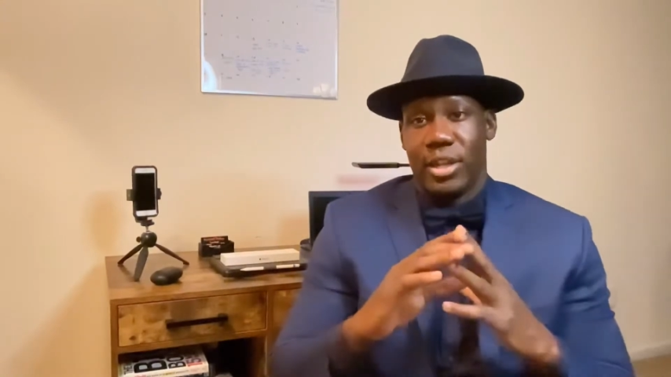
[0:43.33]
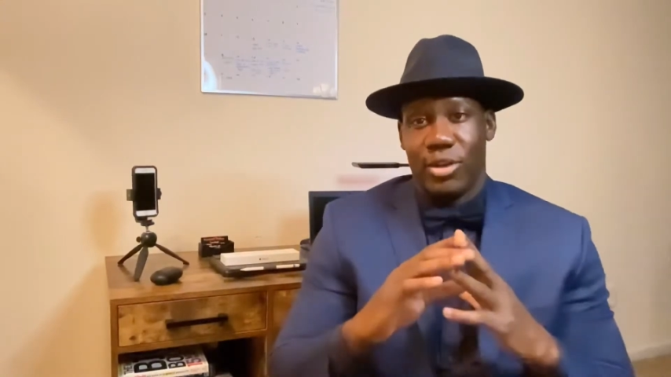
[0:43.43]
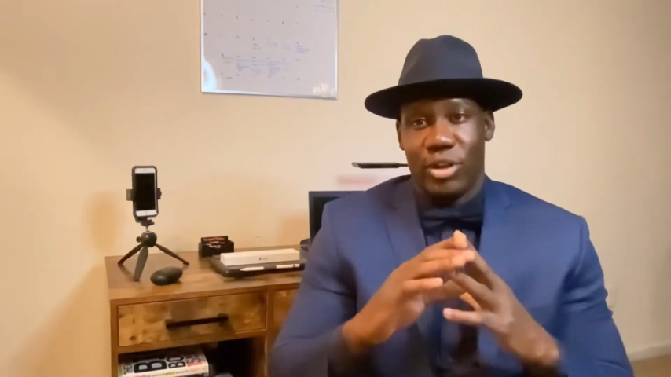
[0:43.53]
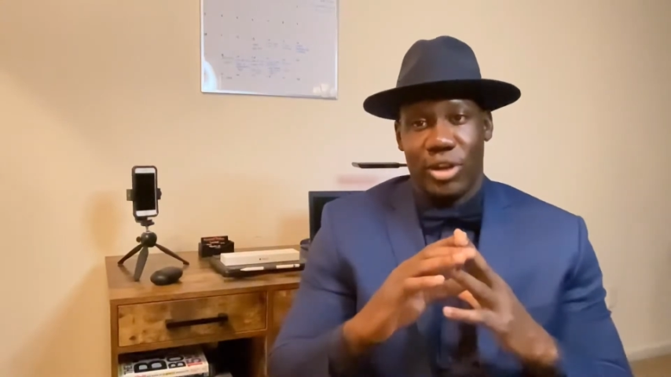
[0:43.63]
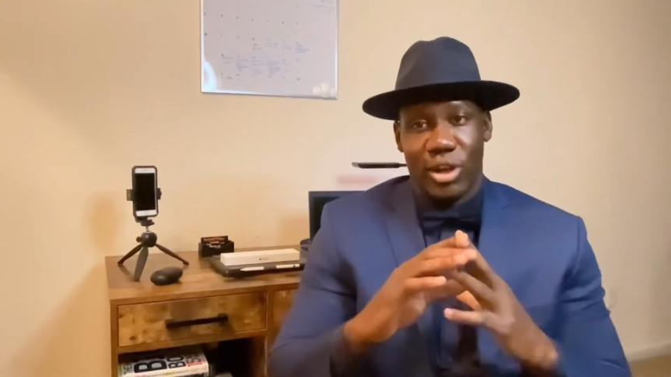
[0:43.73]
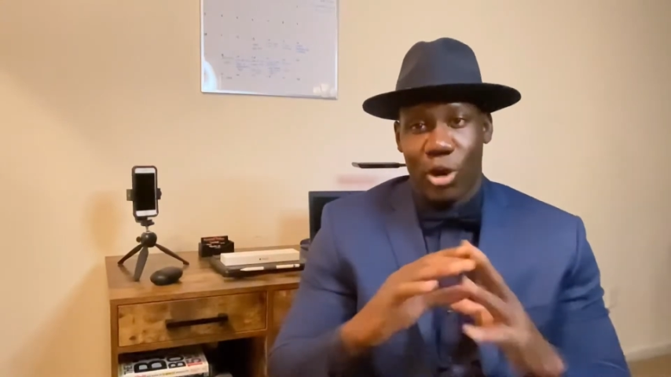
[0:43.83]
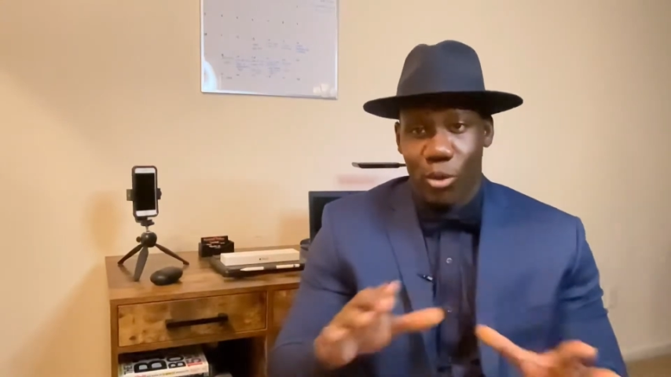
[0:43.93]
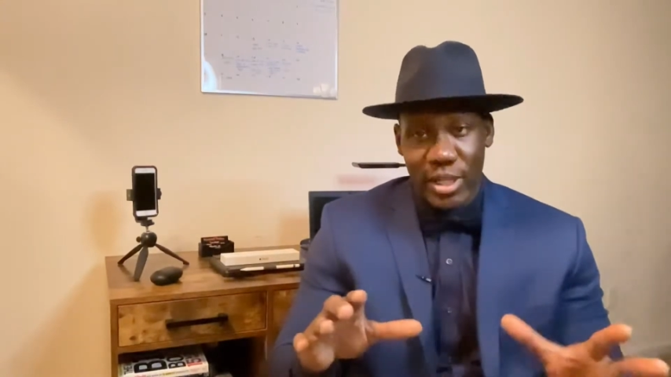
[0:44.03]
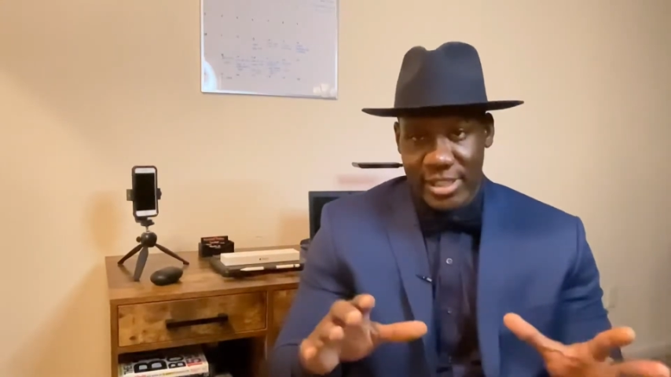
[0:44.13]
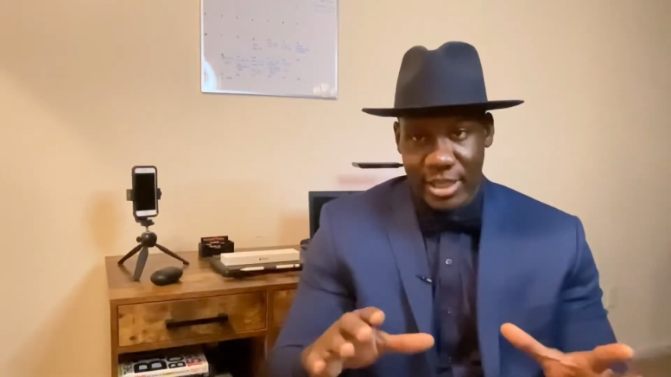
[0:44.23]
No
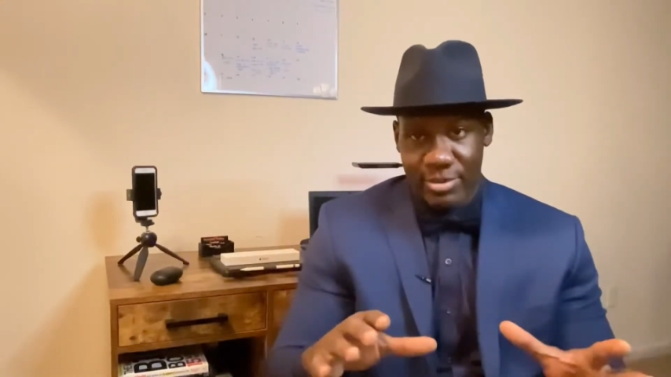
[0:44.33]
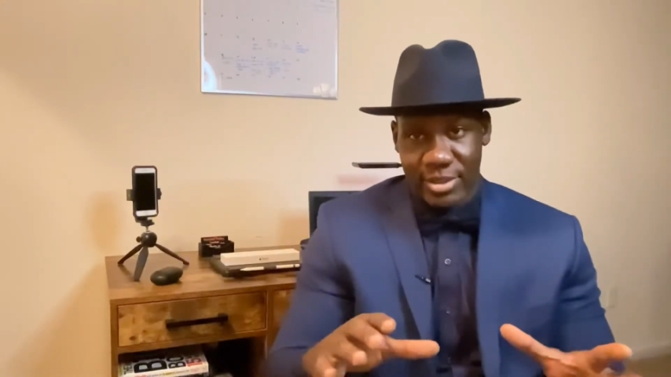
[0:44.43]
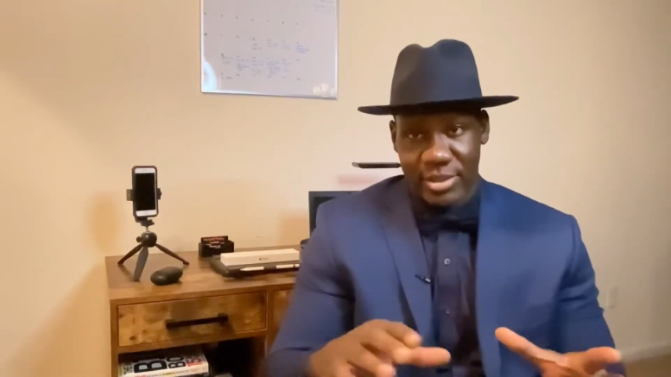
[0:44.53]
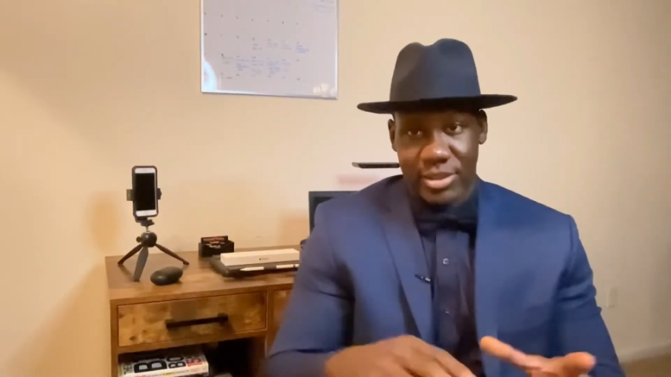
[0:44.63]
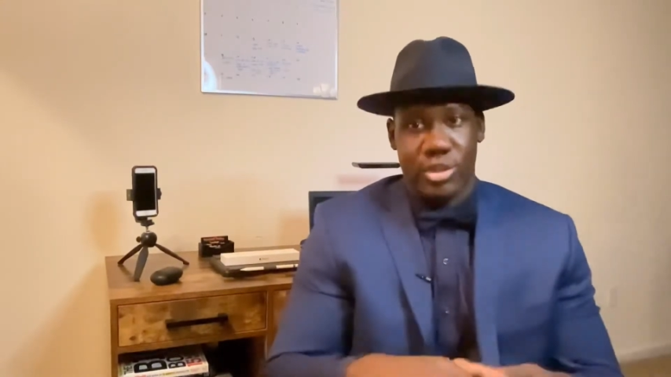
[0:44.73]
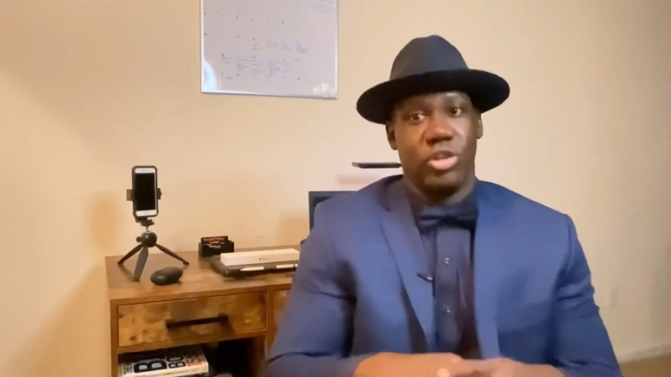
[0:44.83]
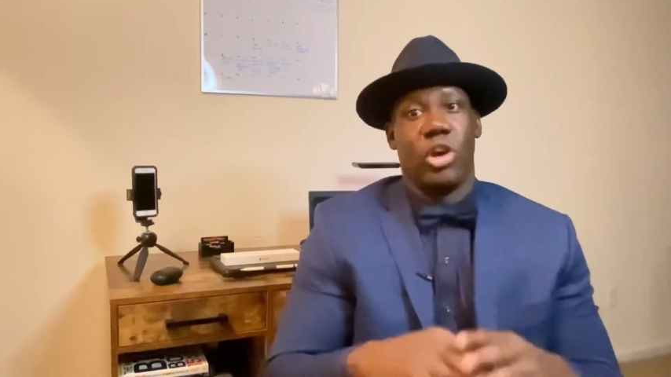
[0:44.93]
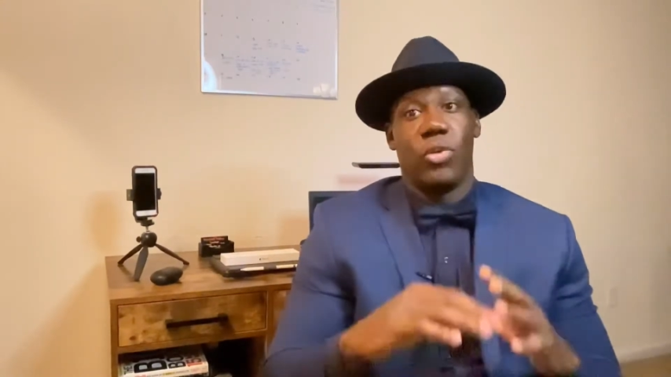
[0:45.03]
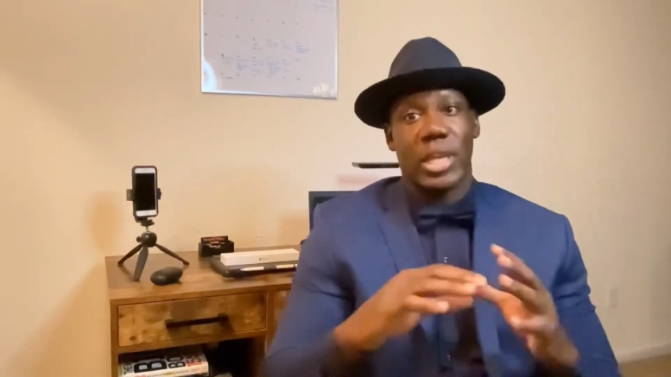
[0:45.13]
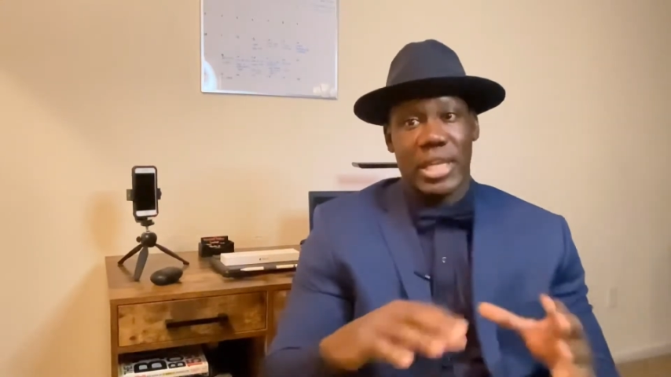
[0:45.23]
exceptions. You
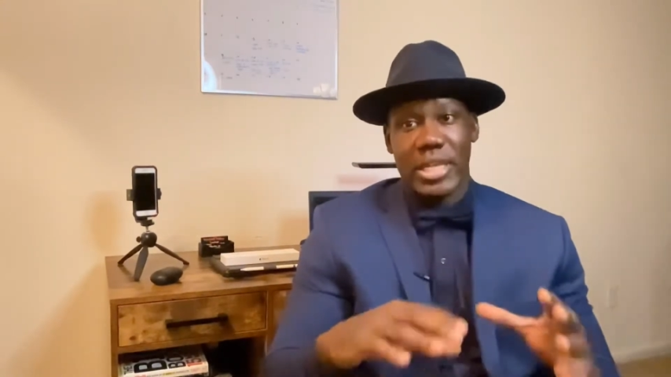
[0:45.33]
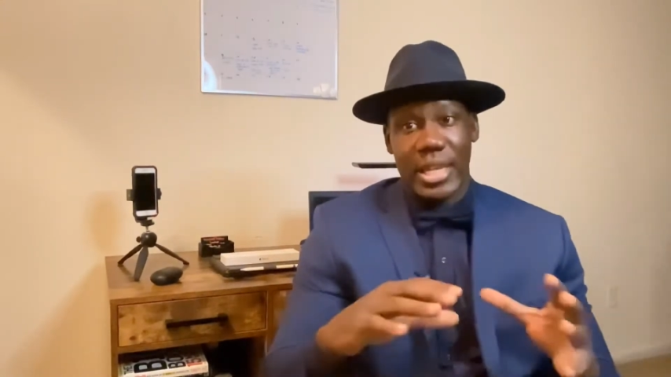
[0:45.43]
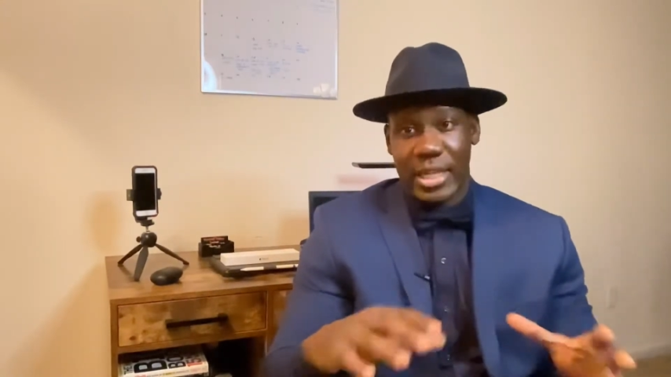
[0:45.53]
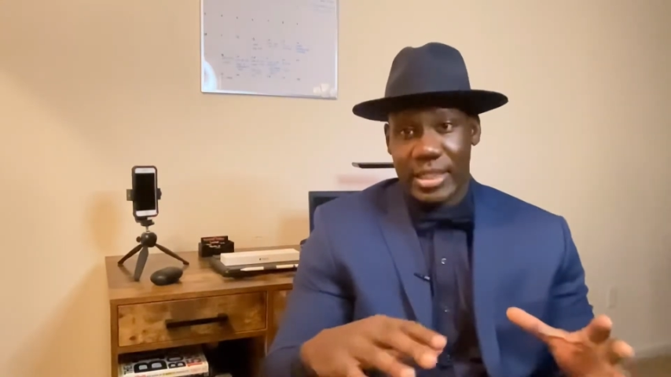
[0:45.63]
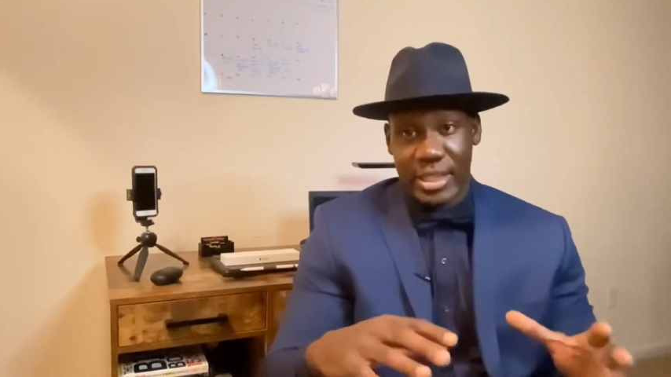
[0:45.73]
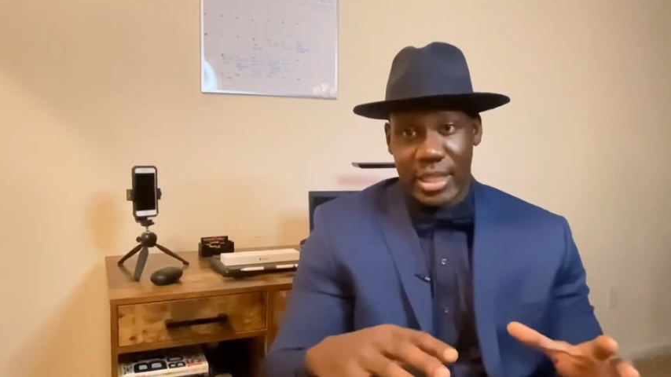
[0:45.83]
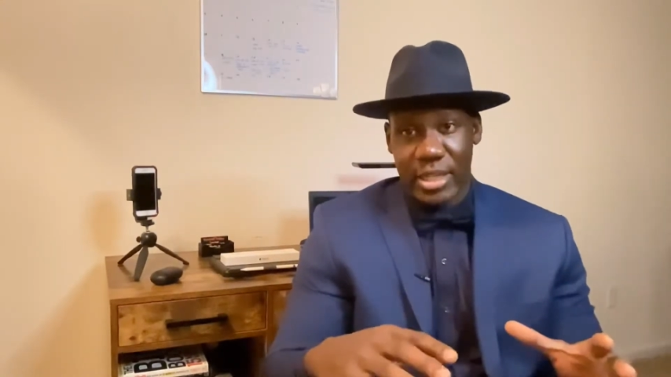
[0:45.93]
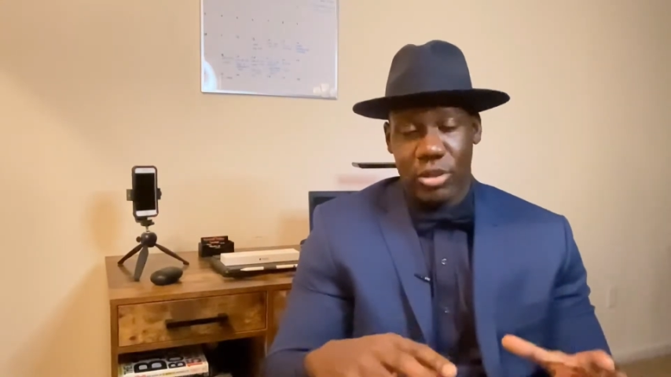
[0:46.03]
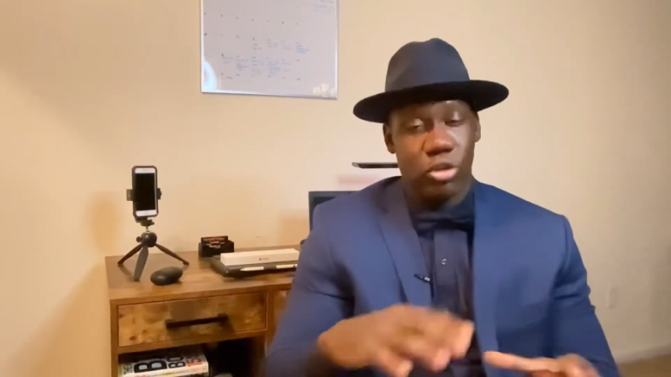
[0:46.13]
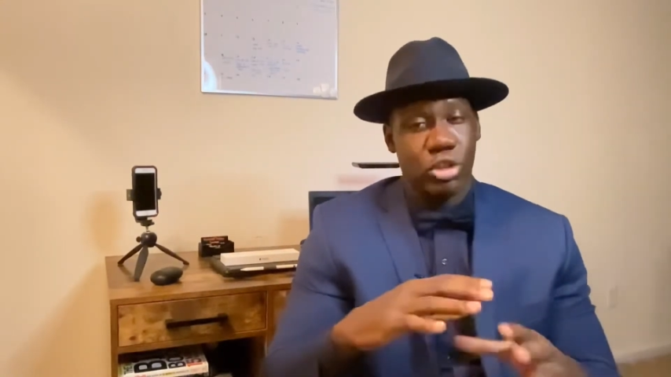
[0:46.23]
don't eat anything
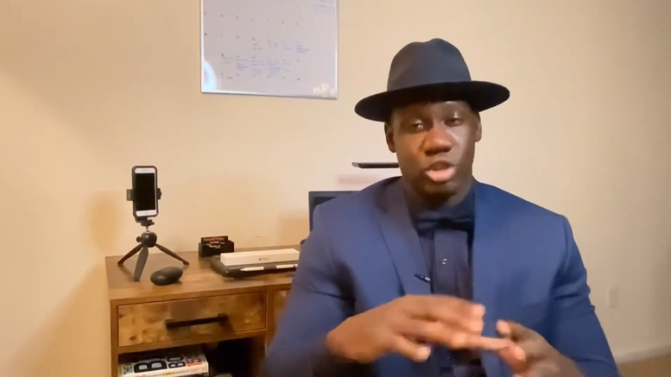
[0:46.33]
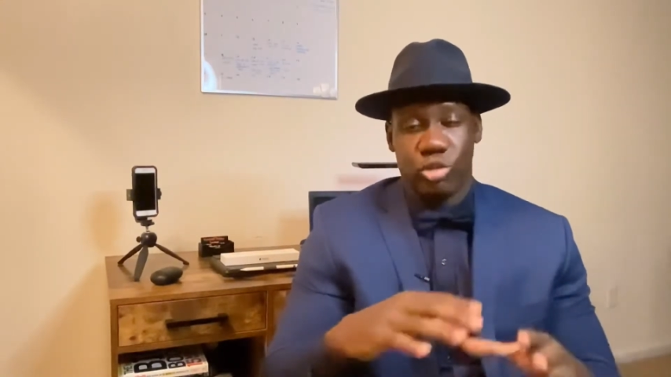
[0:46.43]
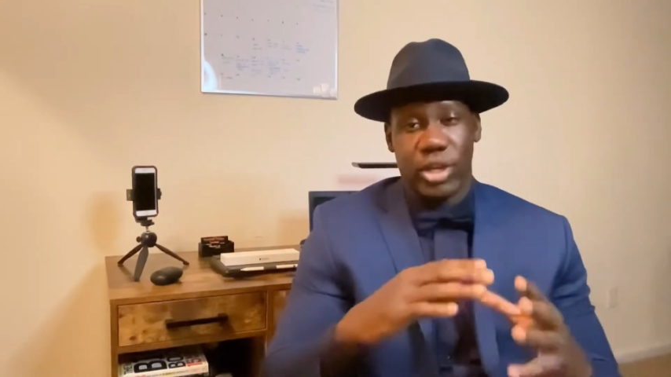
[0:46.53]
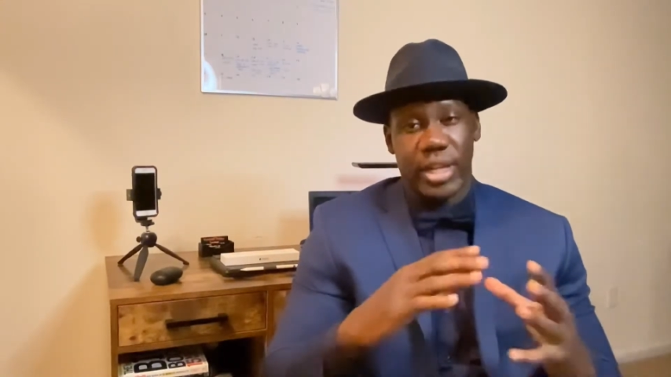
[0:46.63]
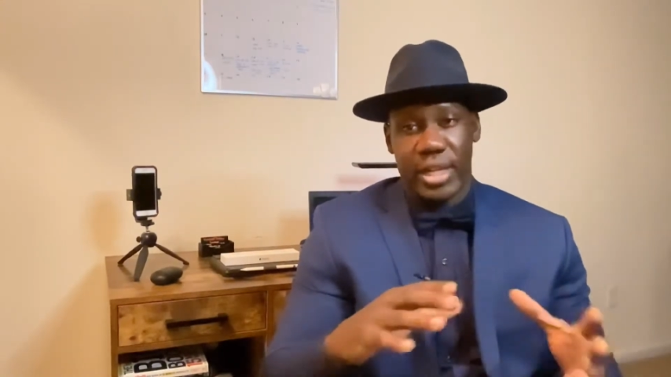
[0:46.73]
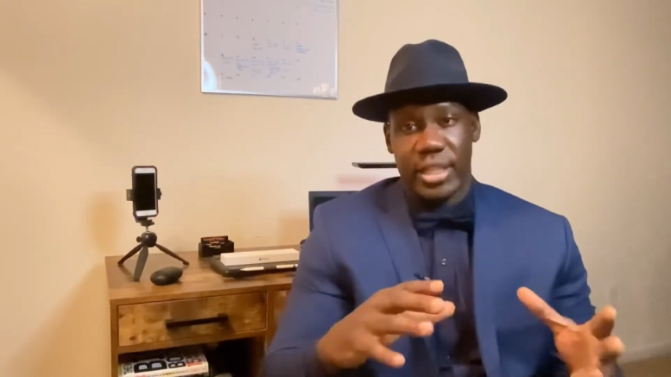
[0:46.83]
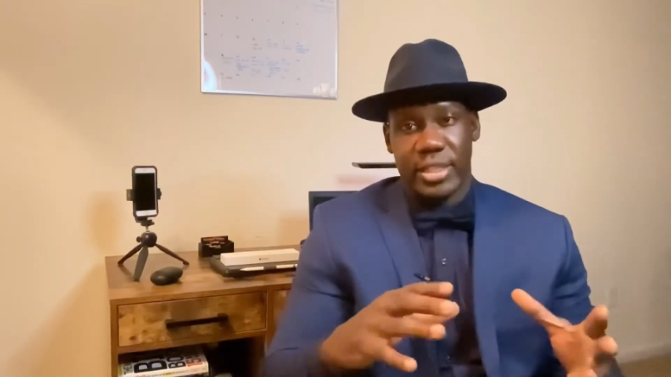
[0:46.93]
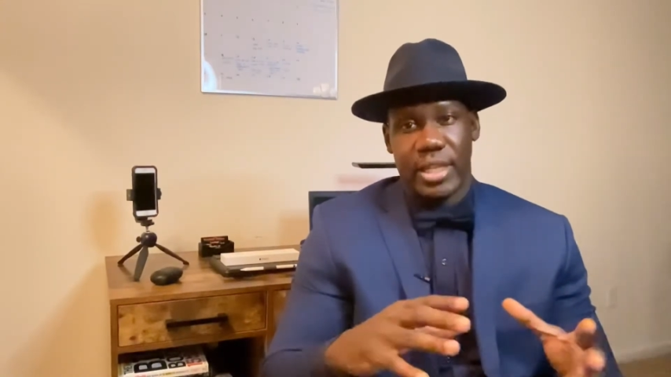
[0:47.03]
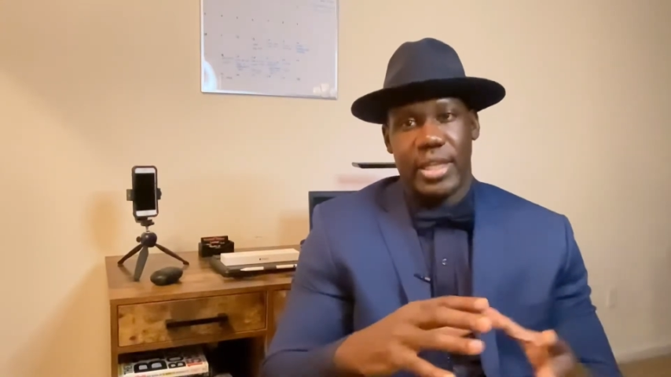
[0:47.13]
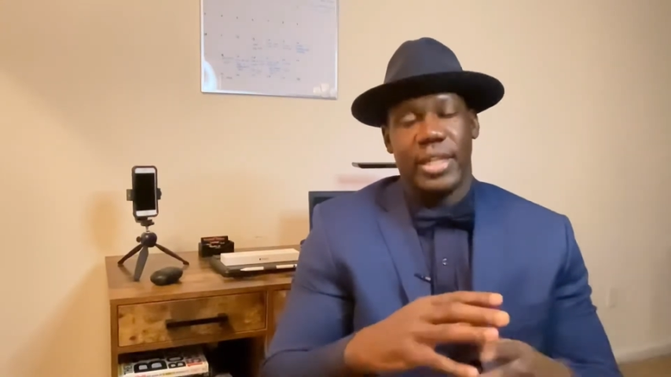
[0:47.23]
or drink
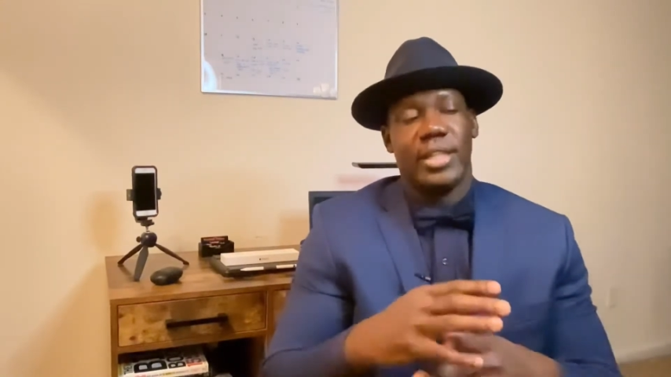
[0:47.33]
anything.